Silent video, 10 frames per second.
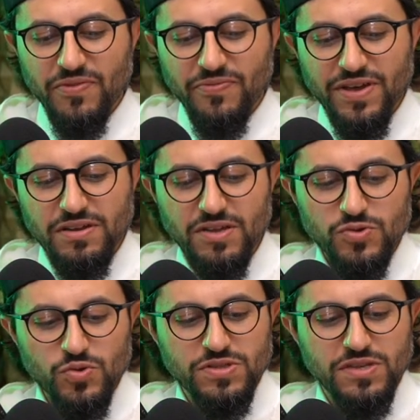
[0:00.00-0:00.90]

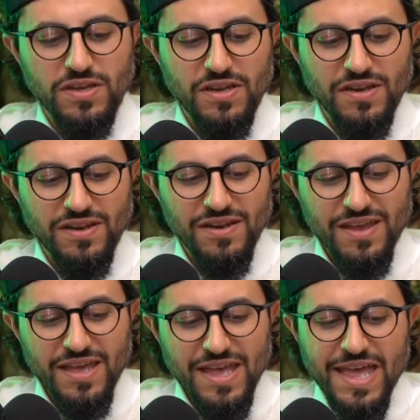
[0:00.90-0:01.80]
Fariduddin.
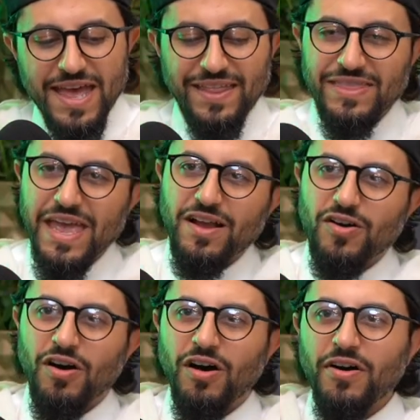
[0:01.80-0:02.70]
And they
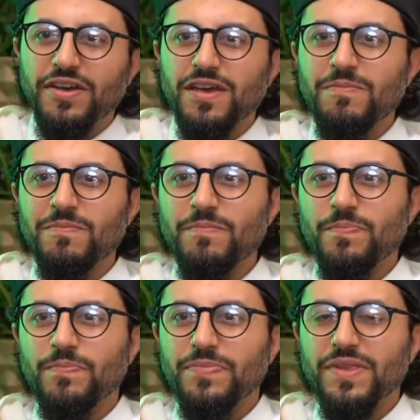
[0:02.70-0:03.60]
call him
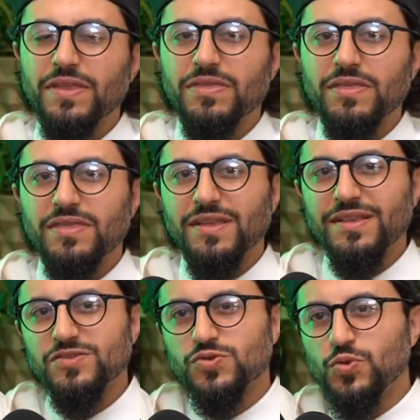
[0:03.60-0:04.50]

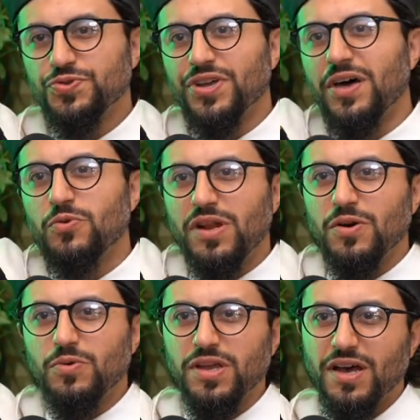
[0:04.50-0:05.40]
Sultan
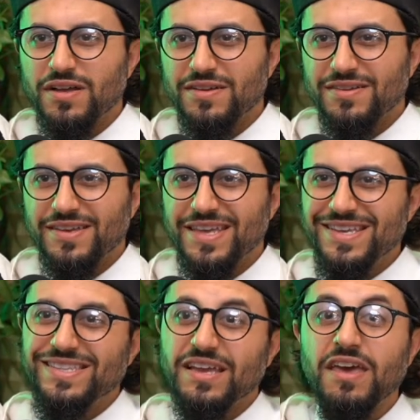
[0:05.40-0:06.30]
al-Awliya.
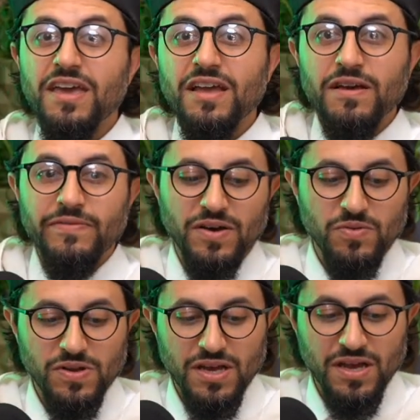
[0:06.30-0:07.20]
He's the king of
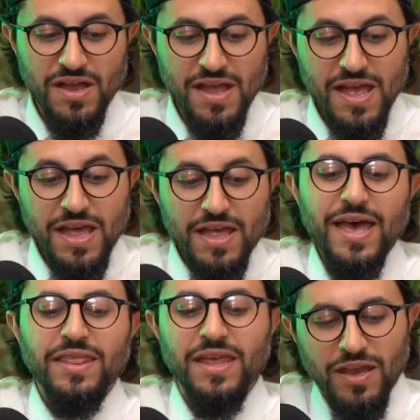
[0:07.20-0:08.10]
Awliya.
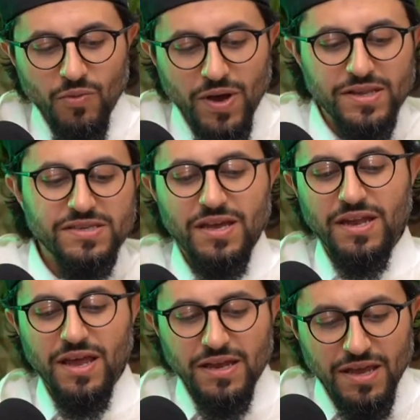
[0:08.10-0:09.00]
And then he went
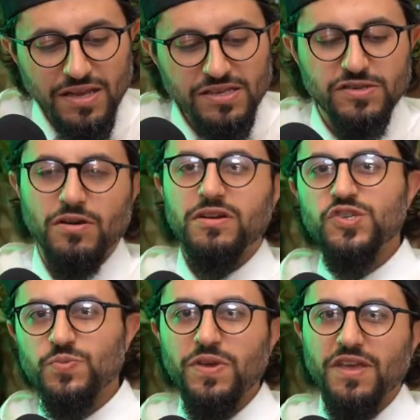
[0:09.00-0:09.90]
and he started
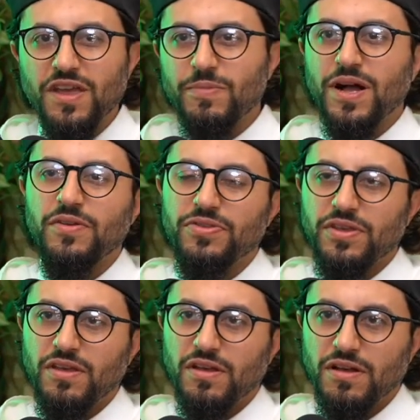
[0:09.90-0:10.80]
speaking about
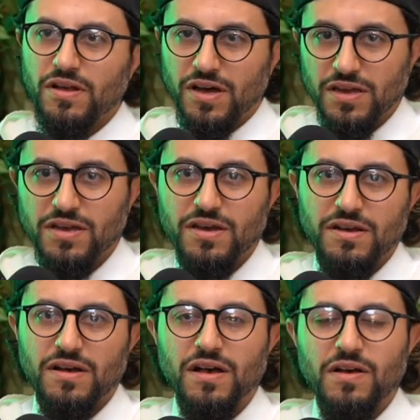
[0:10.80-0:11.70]
the khanaqa
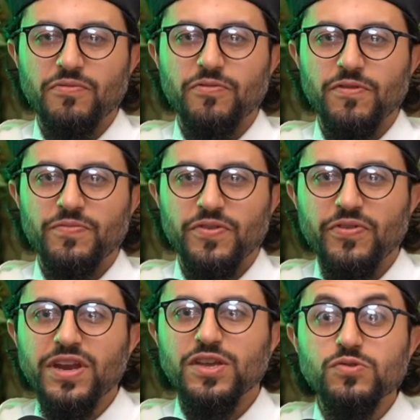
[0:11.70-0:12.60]
of
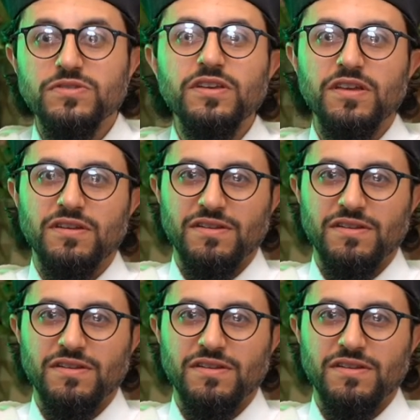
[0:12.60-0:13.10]
Fariduddin.